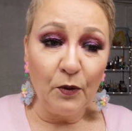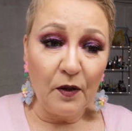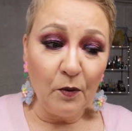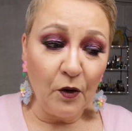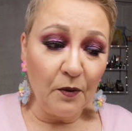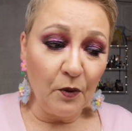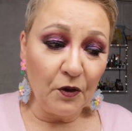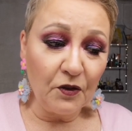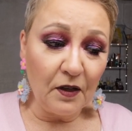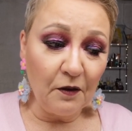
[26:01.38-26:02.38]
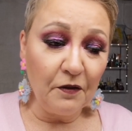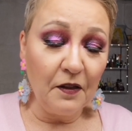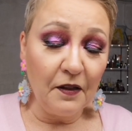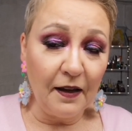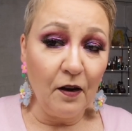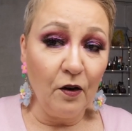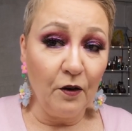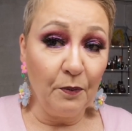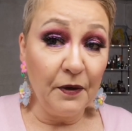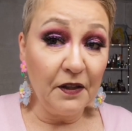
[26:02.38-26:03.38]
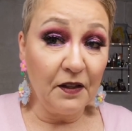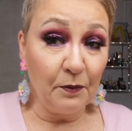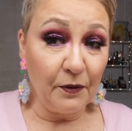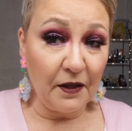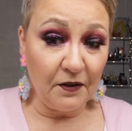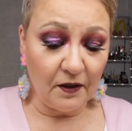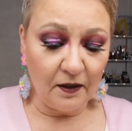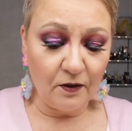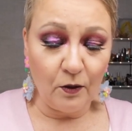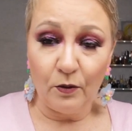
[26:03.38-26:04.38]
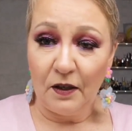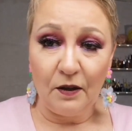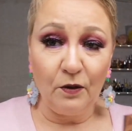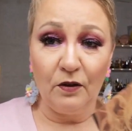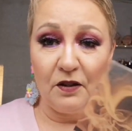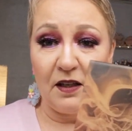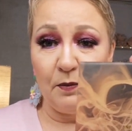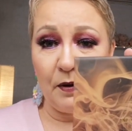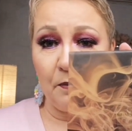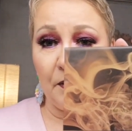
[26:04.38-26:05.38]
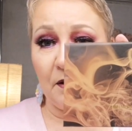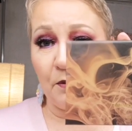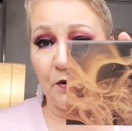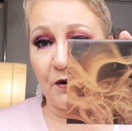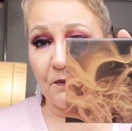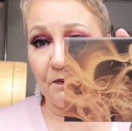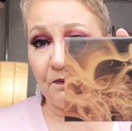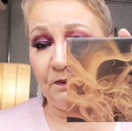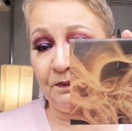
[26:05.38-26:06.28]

out with more and more stuff, and they are pretty pricey, so I couldn't keep up anymore.